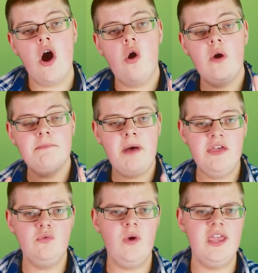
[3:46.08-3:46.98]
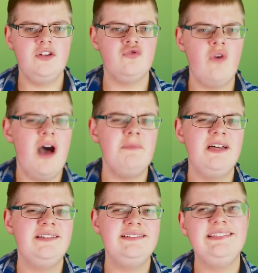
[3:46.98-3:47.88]
Oh, and by the way,
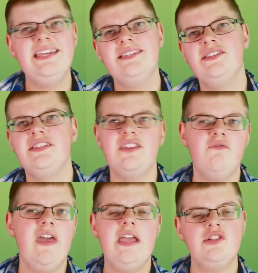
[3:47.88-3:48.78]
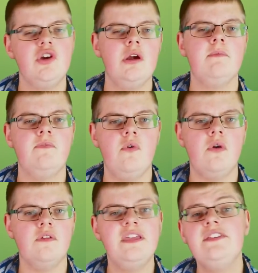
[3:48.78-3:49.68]
drama is just a vague term
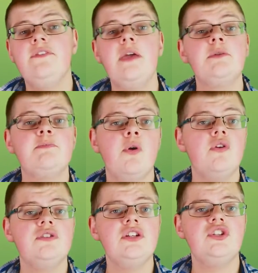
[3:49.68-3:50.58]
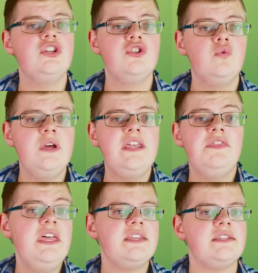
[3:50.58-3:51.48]
for this famous person just tweeted
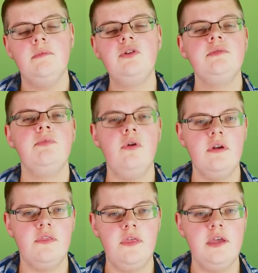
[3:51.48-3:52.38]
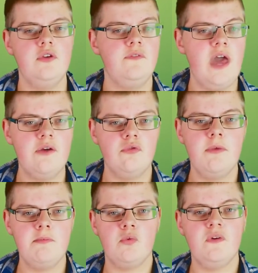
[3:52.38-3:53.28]
this. The most important thing you've got to
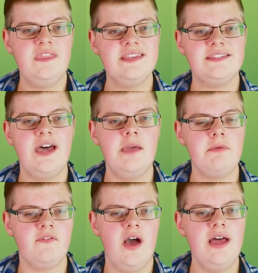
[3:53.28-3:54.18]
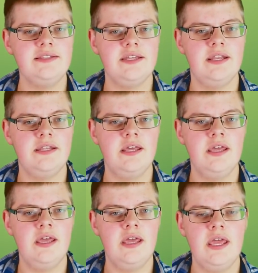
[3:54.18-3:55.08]
remember with this type of content
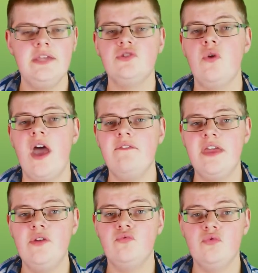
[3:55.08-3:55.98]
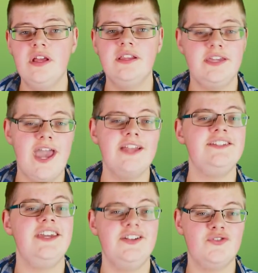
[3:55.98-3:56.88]
is to have a really
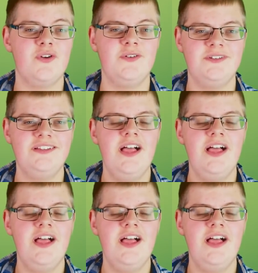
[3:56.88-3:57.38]
catchy intro.